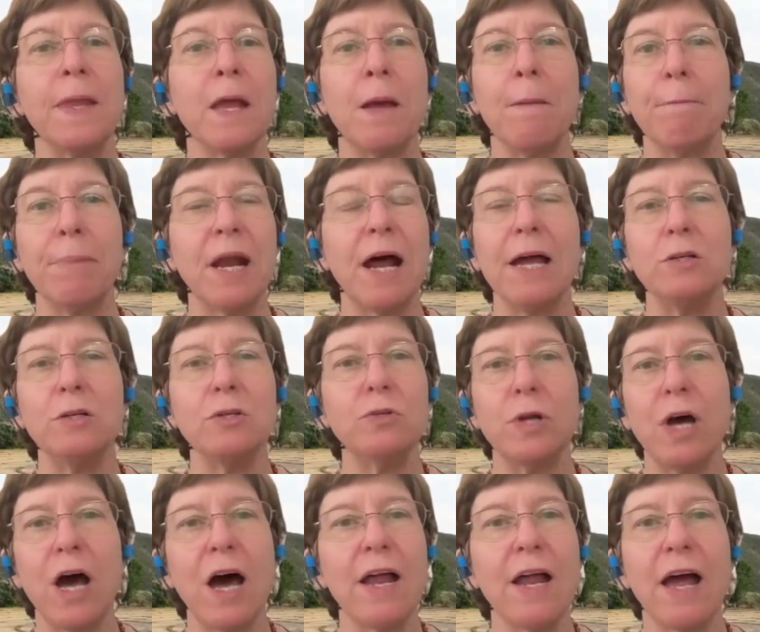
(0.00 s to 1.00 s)
But I do
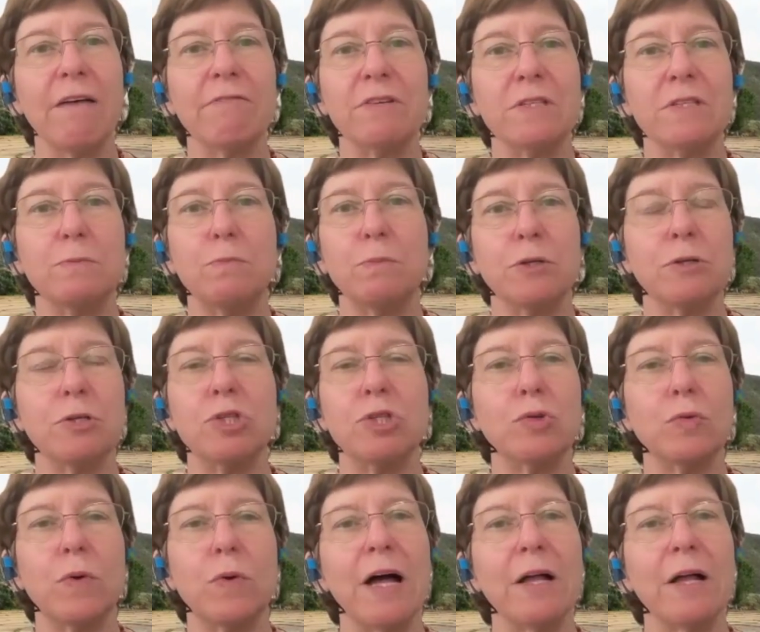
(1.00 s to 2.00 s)
not have a
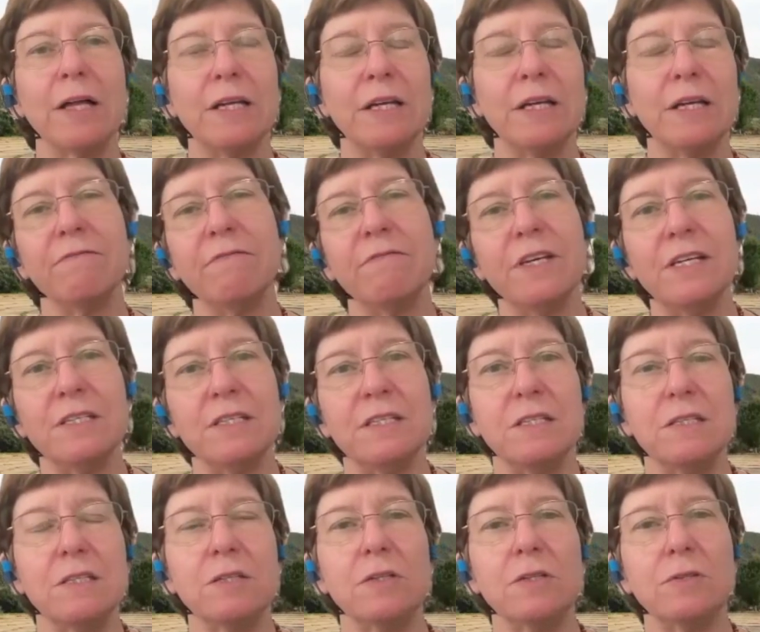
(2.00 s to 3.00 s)
spirituality of easy
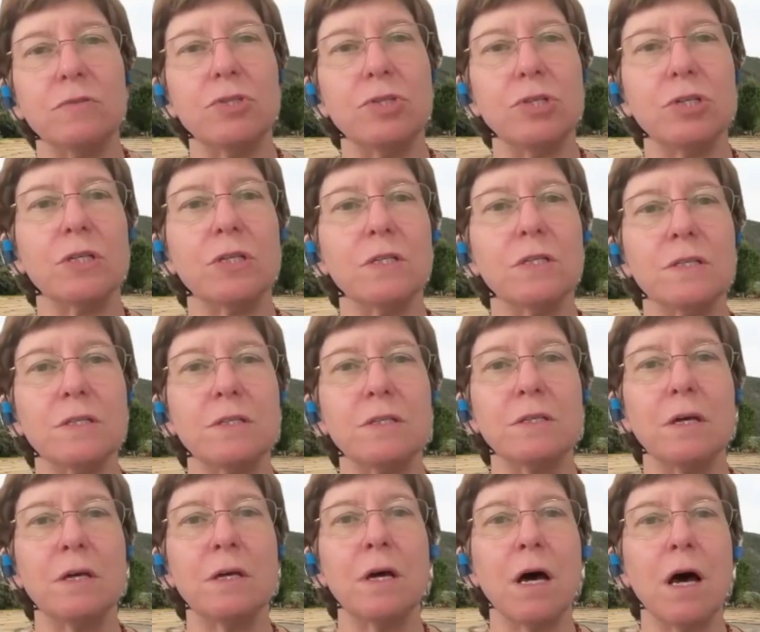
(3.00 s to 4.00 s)
solutions.
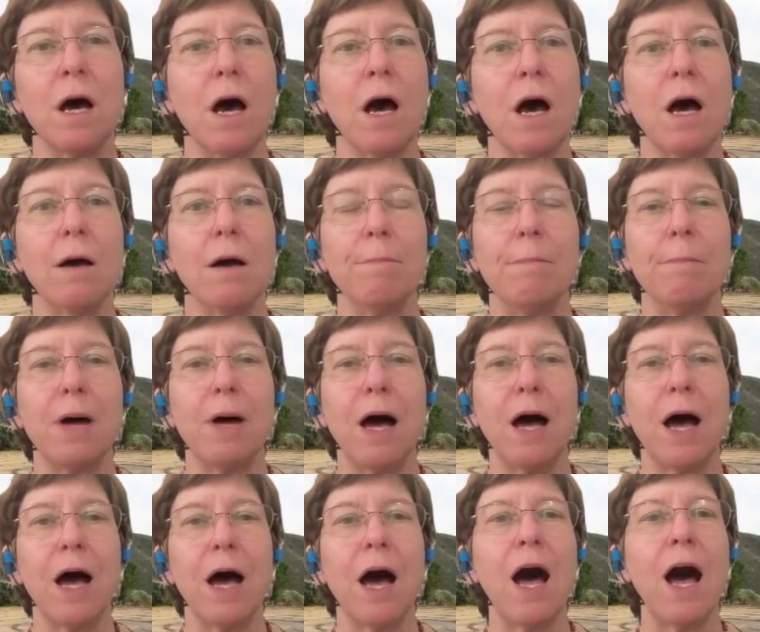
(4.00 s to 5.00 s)

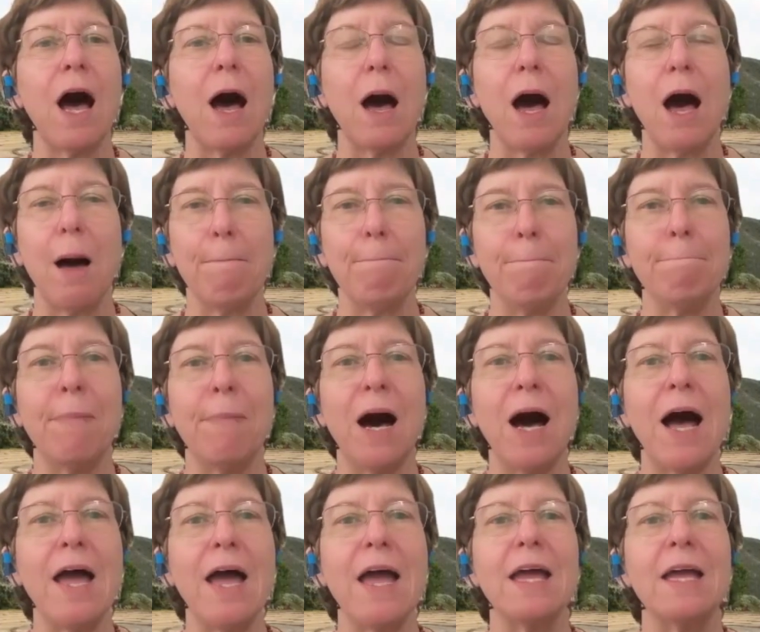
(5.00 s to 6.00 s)

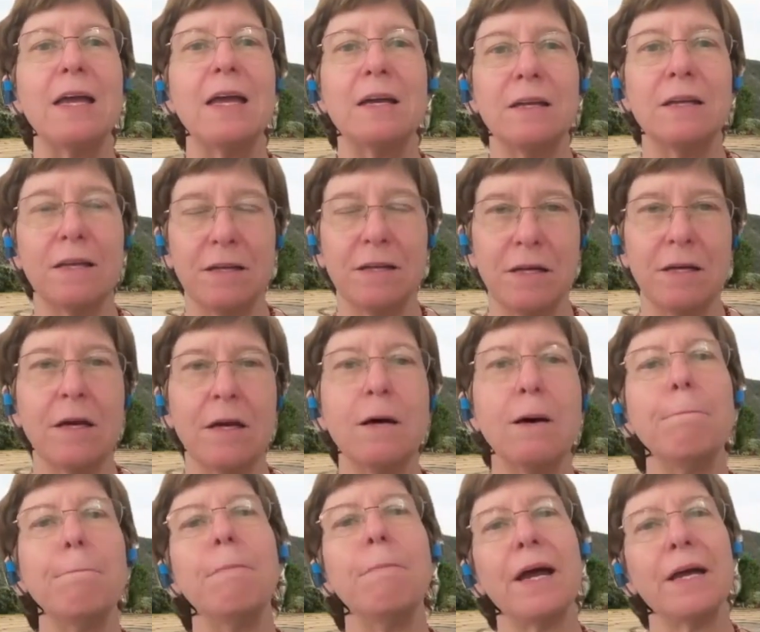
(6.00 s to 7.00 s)
My
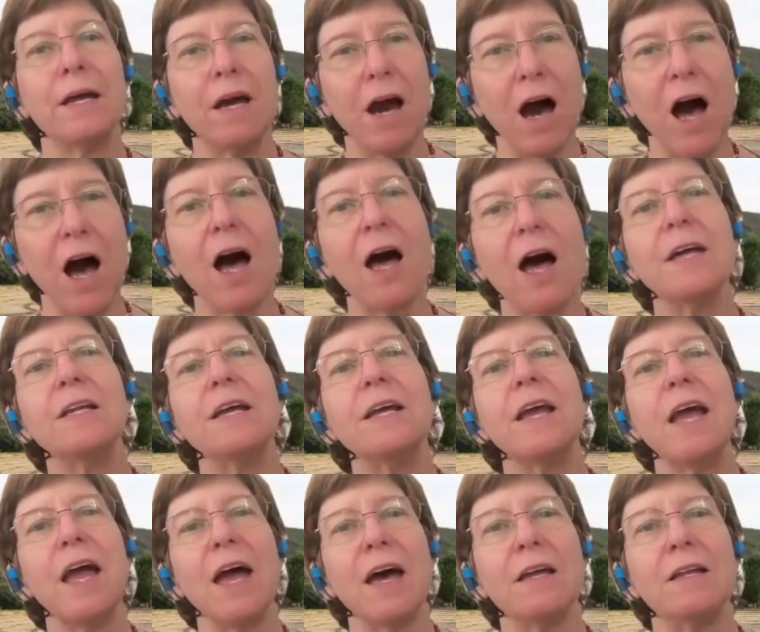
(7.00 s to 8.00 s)
God
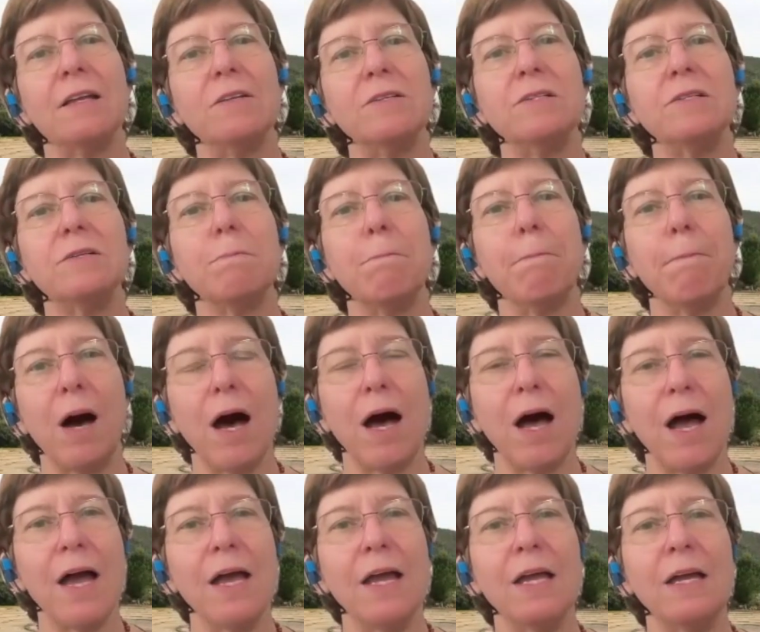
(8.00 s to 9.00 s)
and
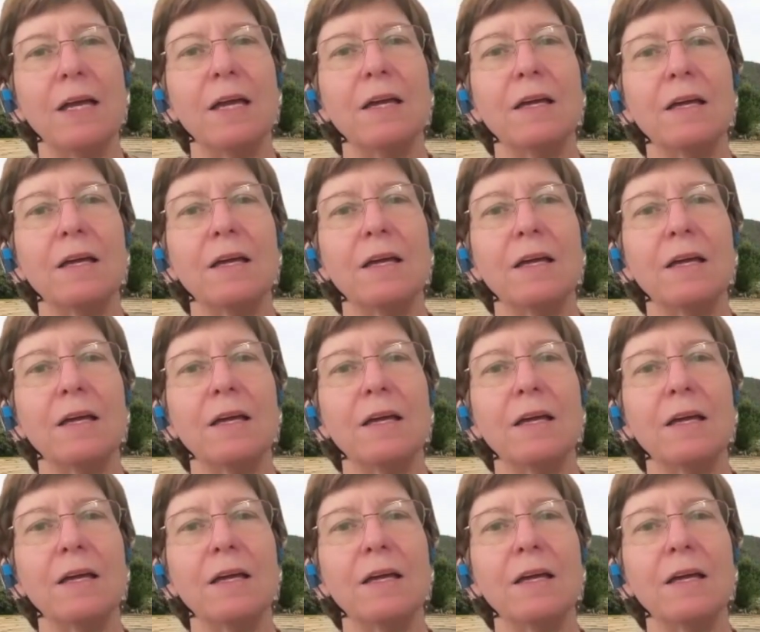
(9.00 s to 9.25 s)
my,